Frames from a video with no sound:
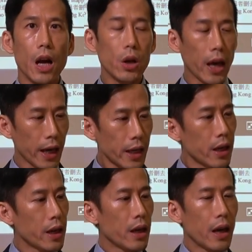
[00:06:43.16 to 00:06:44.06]
Okay,
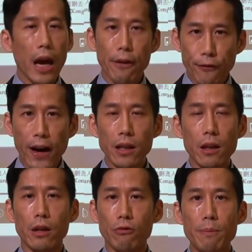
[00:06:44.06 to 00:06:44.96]
and
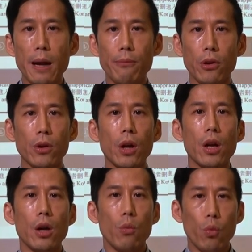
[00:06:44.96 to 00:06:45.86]
finally, remember,
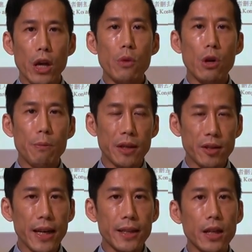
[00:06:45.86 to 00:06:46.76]
we will be
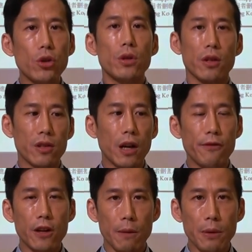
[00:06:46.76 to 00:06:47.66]
sending you the
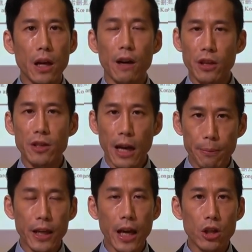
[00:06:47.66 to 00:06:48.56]
soft copy of this
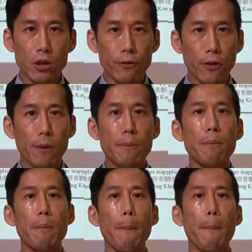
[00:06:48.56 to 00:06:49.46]
application form
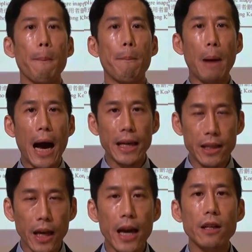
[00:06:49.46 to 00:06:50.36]
by
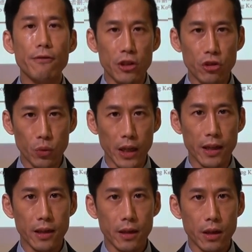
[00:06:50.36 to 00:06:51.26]
the end of this
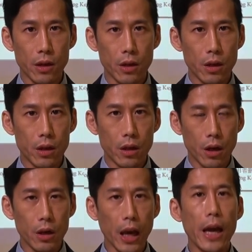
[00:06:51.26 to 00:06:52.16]
week.
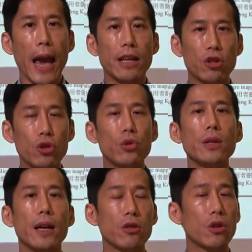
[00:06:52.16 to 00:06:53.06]
Okay, as
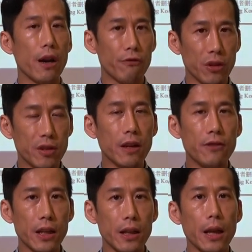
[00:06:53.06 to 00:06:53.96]
soon as you have received
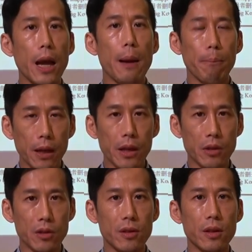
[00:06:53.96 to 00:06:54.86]
it,
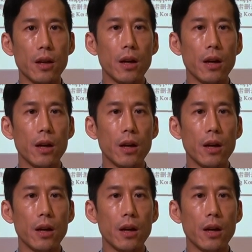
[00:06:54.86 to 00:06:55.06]
please